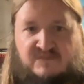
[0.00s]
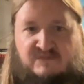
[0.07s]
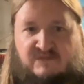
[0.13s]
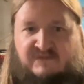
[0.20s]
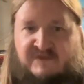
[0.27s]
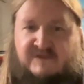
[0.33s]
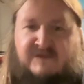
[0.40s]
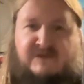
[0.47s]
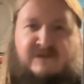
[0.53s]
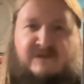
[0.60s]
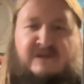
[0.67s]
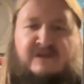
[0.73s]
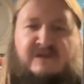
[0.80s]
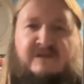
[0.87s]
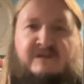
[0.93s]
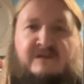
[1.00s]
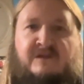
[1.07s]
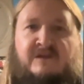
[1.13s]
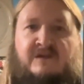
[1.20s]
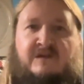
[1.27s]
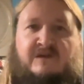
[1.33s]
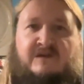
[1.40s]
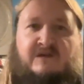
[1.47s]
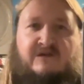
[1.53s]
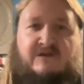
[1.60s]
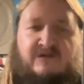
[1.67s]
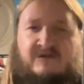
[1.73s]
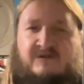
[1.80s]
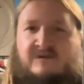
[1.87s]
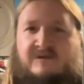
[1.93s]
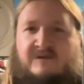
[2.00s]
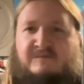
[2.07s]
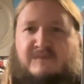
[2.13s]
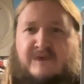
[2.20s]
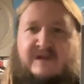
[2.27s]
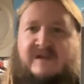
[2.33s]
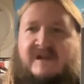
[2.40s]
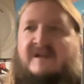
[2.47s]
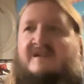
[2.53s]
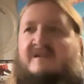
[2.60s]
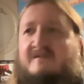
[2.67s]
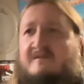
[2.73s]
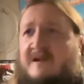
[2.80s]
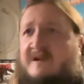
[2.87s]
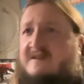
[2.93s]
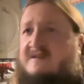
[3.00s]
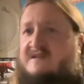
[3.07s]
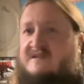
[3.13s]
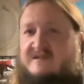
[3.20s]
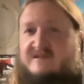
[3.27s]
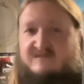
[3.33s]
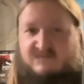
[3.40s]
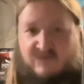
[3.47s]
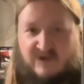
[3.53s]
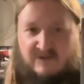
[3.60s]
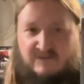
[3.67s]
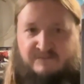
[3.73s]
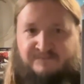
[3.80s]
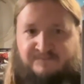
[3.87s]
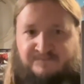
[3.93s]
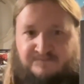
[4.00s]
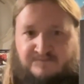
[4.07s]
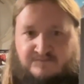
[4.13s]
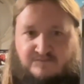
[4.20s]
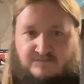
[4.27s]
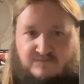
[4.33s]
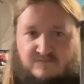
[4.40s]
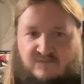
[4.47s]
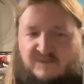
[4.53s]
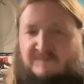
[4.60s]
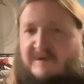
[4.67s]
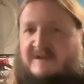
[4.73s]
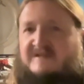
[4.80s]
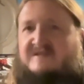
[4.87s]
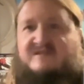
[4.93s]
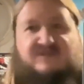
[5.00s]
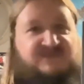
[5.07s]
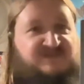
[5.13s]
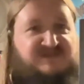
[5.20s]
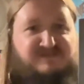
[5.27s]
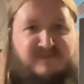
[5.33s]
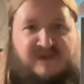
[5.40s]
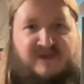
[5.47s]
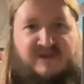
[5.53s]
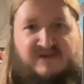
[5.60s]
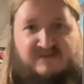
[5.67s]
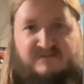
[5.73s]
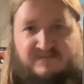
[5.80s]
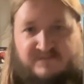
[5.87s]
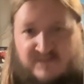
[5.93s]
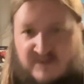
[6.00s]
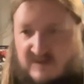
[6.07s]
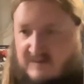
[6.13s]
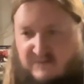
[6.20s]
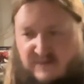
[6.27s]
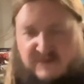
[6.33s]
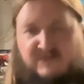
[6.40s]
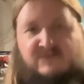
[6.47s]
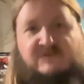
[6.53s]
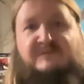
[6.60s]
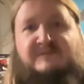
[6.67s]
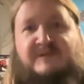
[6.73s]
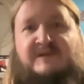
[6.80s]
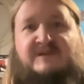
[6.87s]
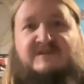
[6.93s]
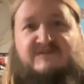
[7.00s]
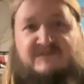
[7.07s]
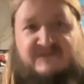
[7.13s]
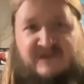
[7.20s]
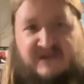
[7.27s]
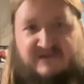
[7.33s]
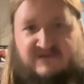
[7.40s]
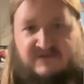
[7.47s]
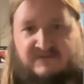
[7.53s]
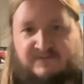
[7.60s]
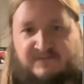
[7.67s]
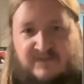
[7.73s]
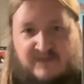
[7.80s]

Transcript: within the early mid 80s as well, with bands such as Mayhem being one of the biggest ones ever.